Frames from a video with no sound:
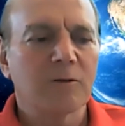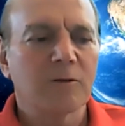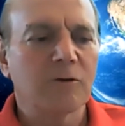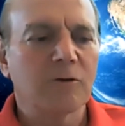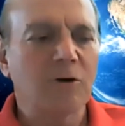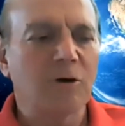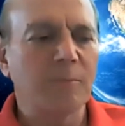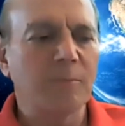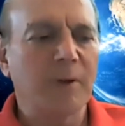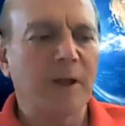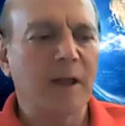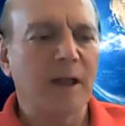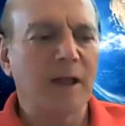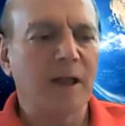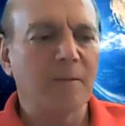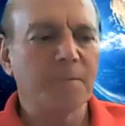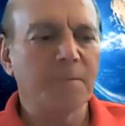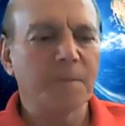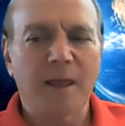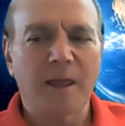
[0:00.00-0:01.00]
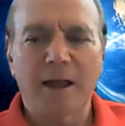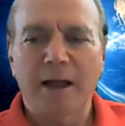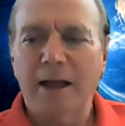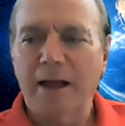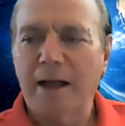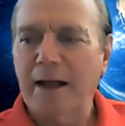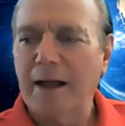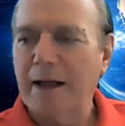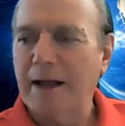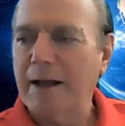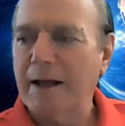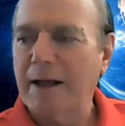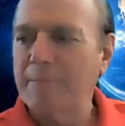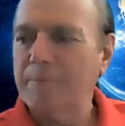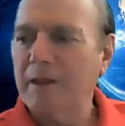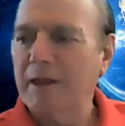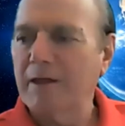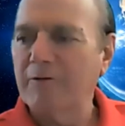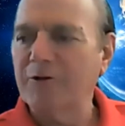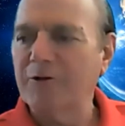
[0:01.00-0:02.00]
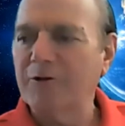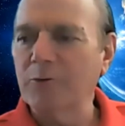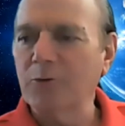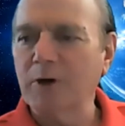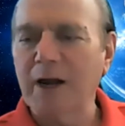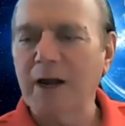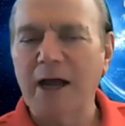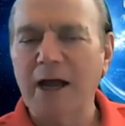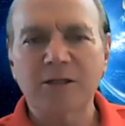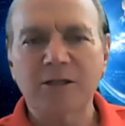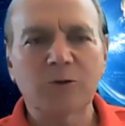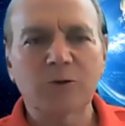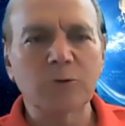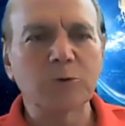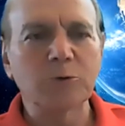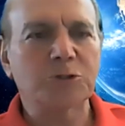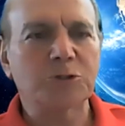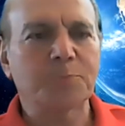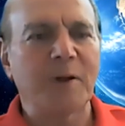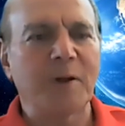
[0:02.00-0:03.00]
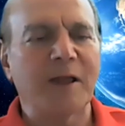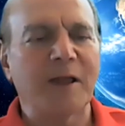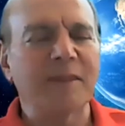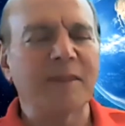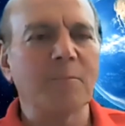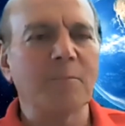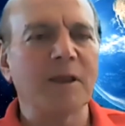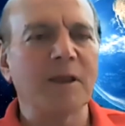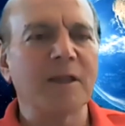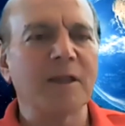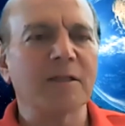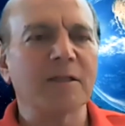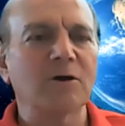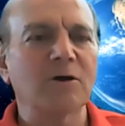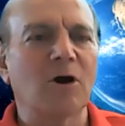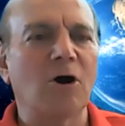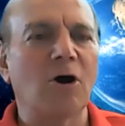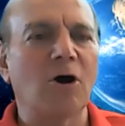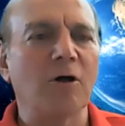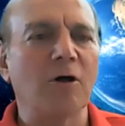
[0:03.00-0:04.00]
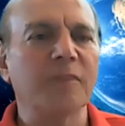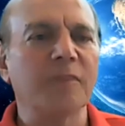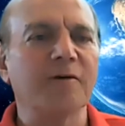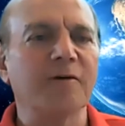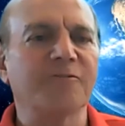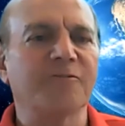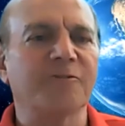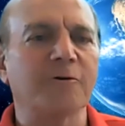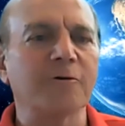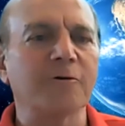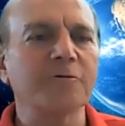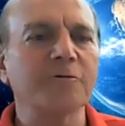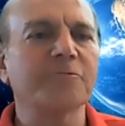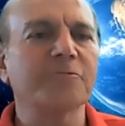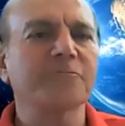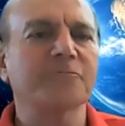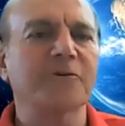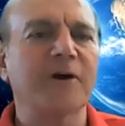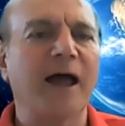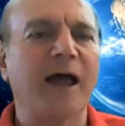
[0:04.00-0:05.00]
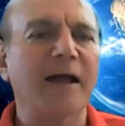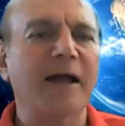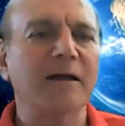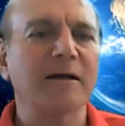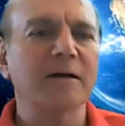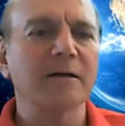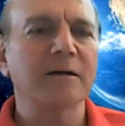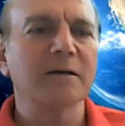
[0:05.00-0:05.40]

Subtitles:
Tom, if you would like to spend a minute on the fourth track.